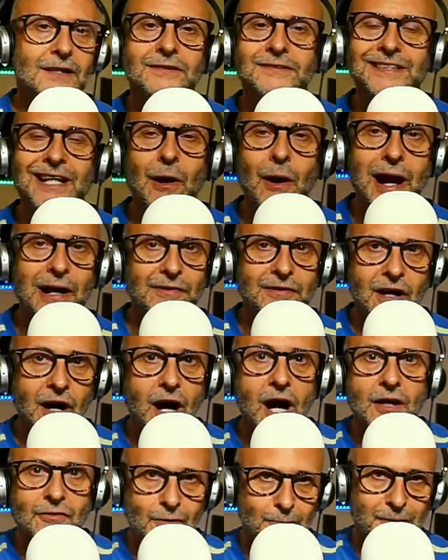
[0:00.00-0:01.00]
go out and
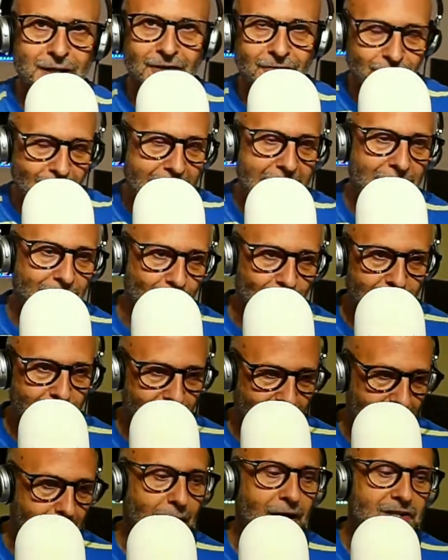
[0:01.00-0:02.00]
hire a big van or
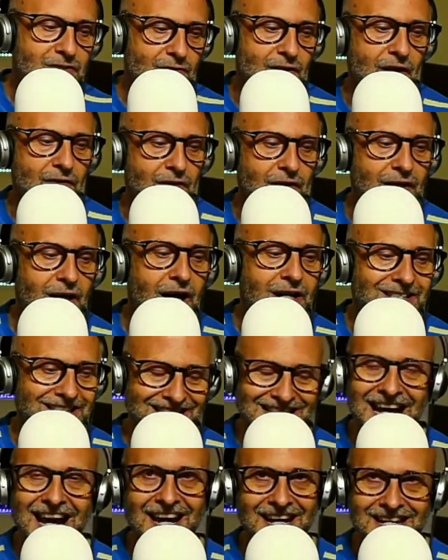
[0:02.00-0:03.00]
anything. I might do that on the last
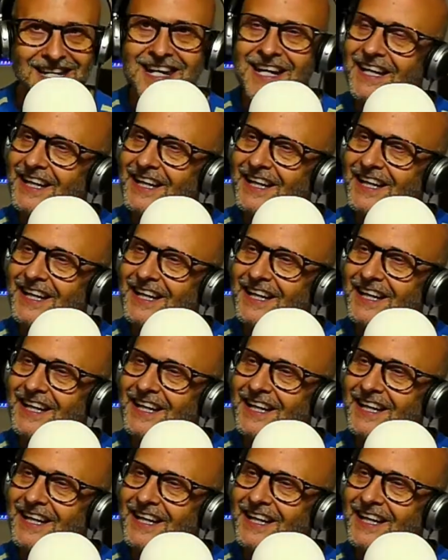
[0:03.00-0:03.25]
day